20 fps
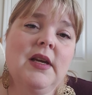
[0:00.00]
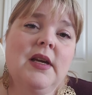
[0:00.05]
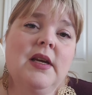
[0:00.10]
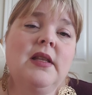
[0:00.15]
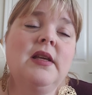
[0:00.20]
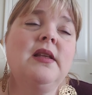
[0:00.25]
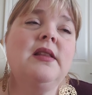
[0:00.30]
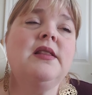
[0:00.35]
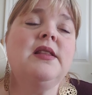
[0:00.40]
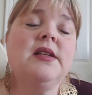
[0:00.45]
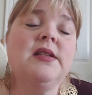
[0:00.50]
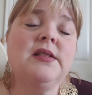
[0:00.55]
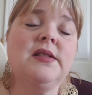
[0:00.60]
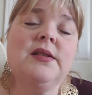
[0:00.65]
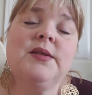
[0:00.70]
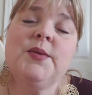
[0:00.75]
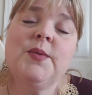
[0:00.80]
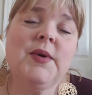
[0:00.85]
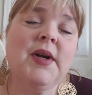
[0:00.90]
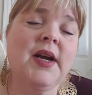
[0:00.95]
I think this
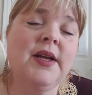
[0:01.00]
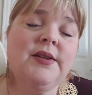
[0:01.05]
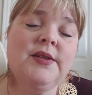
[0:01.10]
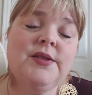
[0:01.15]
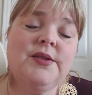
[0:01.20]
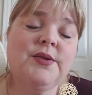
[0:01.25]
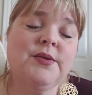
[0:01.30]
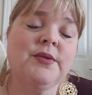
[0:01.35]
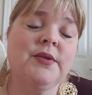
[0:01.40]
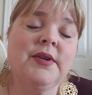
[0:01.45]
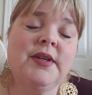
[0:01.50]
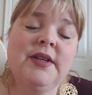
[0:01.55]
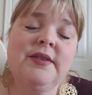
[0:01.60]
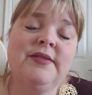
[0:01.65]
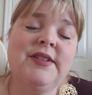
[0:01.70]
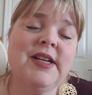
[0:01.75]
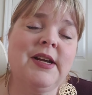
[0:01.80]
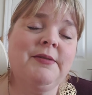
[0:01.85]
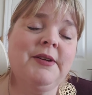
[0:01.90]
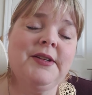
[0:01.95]
is why the story of
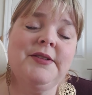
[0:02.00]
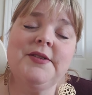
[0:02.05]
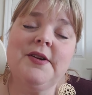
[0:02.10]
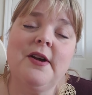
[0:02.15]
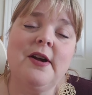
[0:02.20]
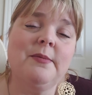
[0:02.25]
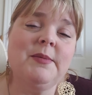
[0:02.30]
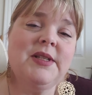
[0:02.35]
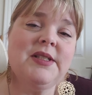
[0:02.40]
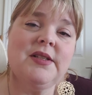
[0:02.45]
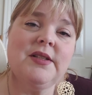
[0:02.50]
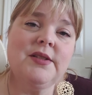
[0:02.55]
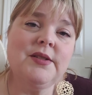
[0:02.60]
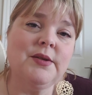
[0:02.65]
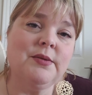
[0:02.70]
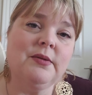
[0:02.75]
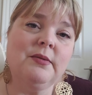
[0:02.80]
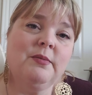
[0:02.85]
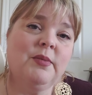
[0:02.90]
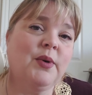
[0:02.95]
Doubting Thomas is
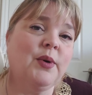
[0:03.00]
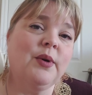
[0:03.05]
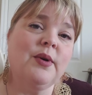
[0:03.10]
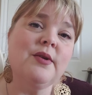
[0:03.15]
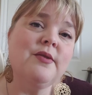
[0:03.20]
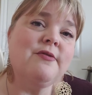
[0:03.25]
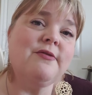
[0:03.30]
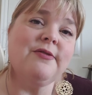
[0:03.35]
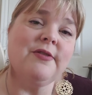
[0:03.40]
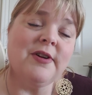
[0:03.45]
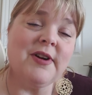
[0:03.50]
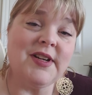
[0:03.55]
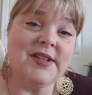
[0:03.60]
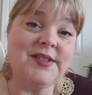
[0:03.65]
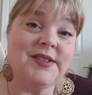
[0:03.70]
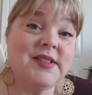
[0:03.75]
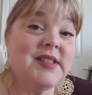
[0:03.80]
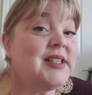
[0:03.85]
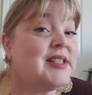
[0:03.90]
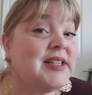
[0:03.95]
so important for
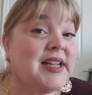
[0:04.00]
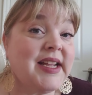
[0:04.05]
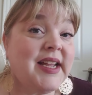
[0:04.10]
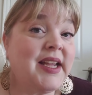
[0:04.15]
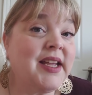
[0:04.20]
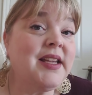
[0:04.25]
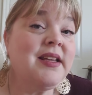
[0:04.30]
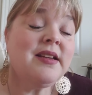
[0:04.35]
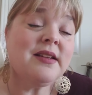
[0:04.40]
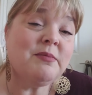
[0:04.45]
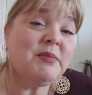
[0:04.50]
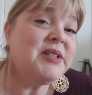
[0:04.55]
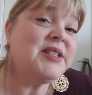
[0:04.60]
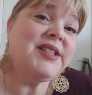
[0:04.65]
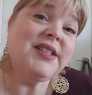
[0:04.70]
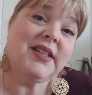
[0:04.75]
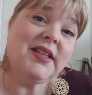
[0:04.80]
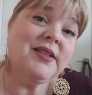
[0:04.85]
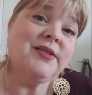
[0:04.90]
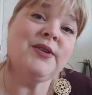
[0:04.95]
us today, in
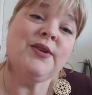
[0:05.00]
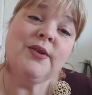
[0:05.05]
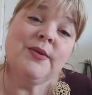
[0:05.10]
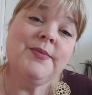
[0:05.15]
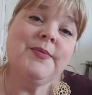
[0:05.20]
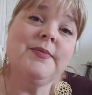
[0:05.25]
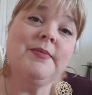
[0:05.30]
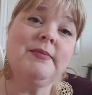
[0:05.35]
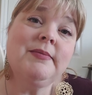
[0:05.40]
particular.